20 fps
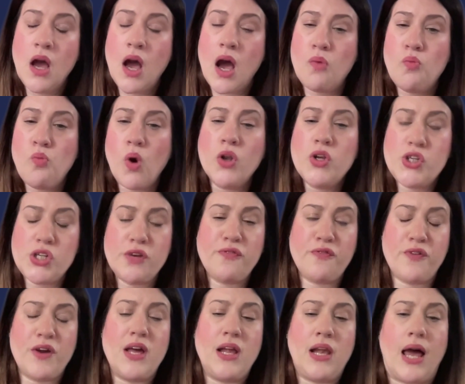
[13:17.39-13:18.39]
And once you
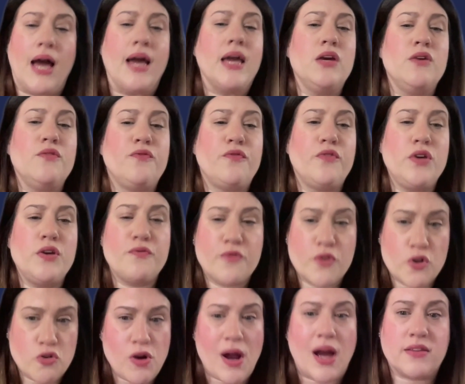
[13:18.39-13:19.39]
feel like you've
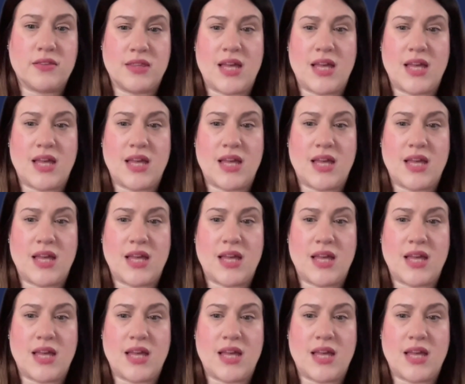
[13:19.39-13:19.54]
cracked